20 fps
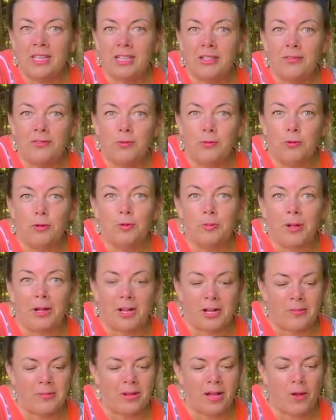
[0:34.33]
of
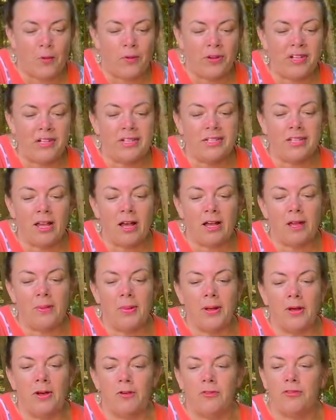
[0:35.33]
rhubarb, I wanted to talk
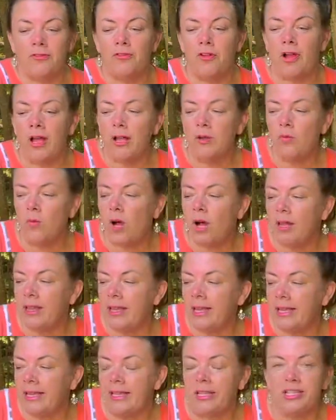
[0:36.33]
about Fried
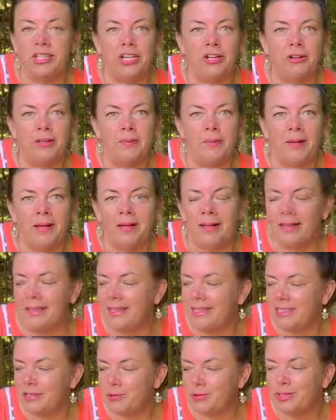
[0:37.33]
Walleye and Cherry Pie.
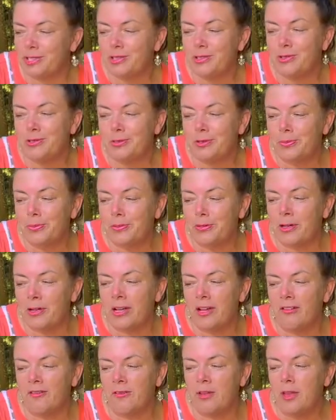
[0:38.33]
It's a really cool book
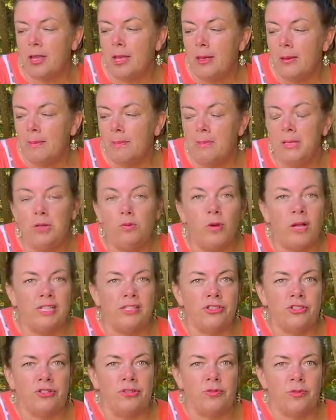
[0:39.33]
of
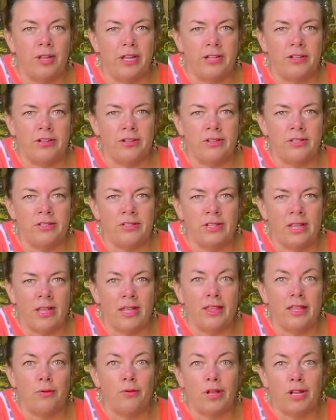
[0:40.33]
Midwestern writers, and
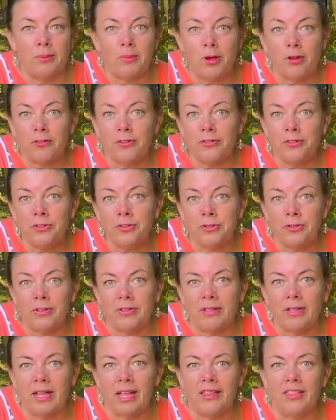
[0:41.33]
they write about food,
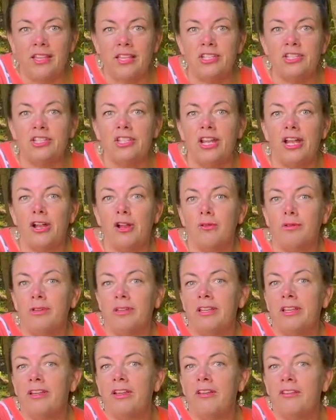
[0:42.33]
and they share
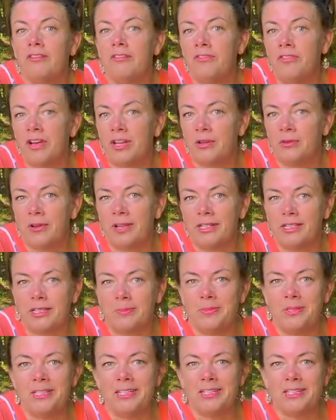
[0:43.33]
really fun
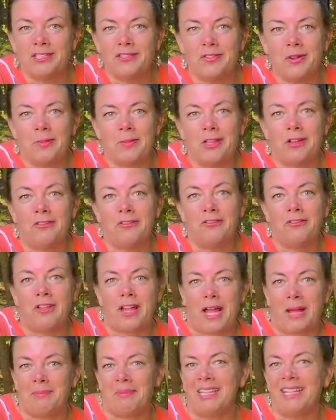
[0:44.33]
recipes from their
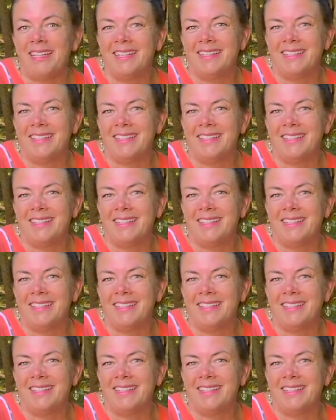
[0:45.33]
family